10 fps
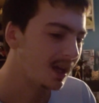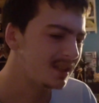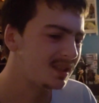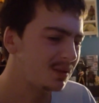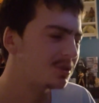
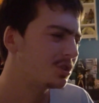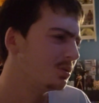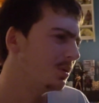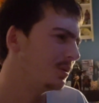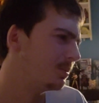And say what
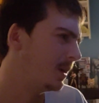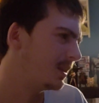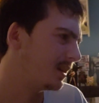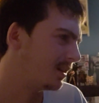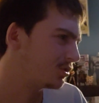you will
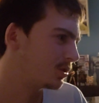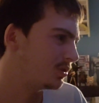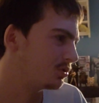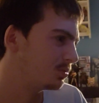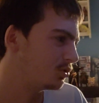about the How to
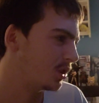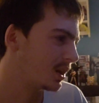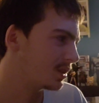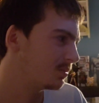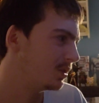Train Your
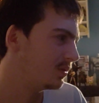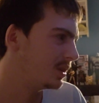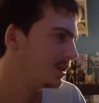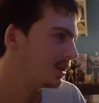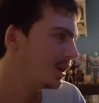Dragon
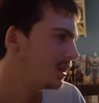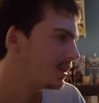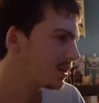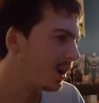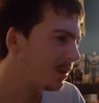movie,
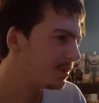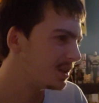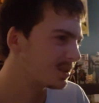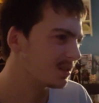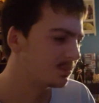the
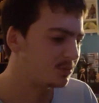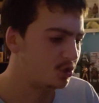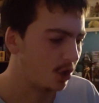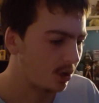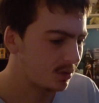comedy is
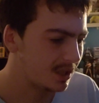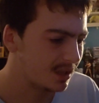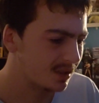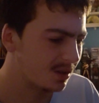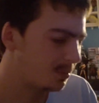
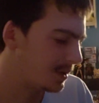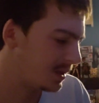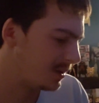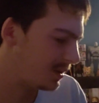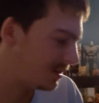jarring a little
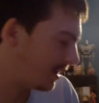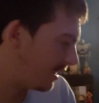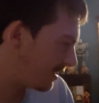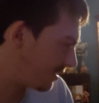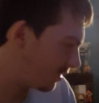bit and
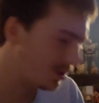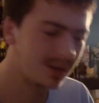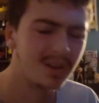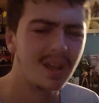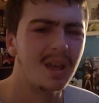not
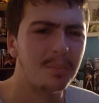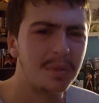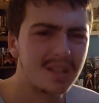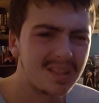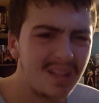good,
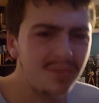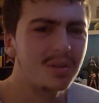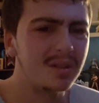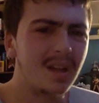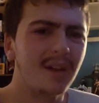but it's
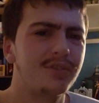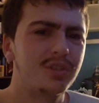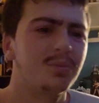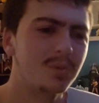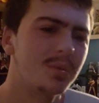never enough
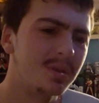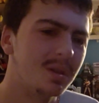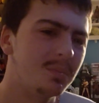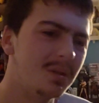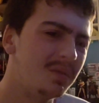to ruin
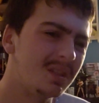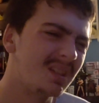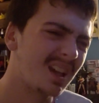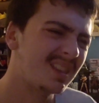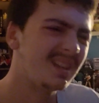the
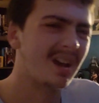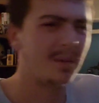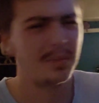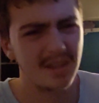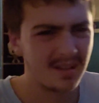movies. I think
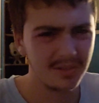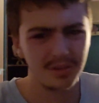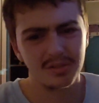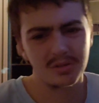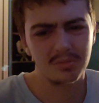up until
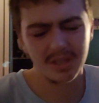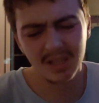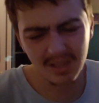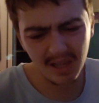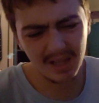the third one,
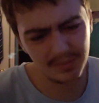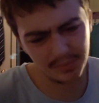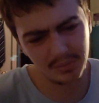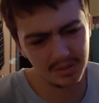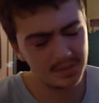it kind of
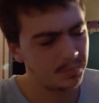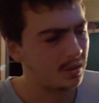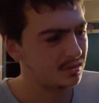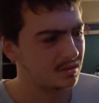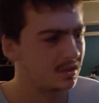ruins
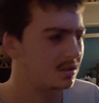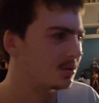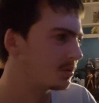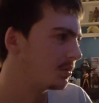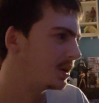parts of the
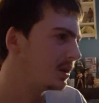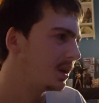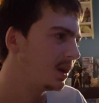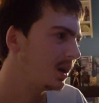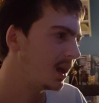third one,
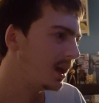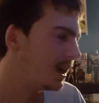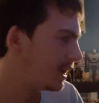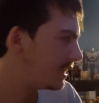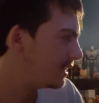
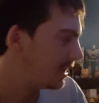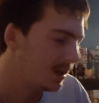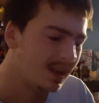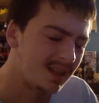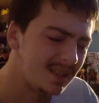and
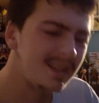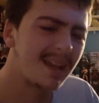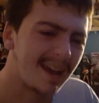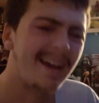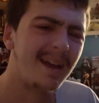
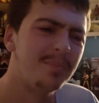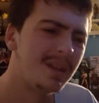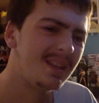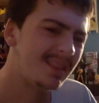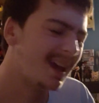yeah, I
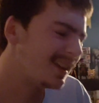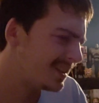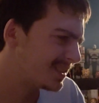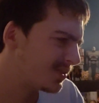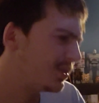mean that
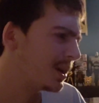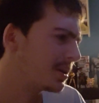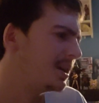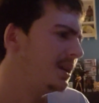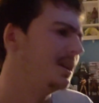is
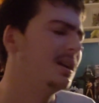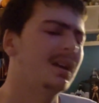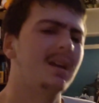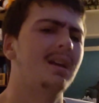very.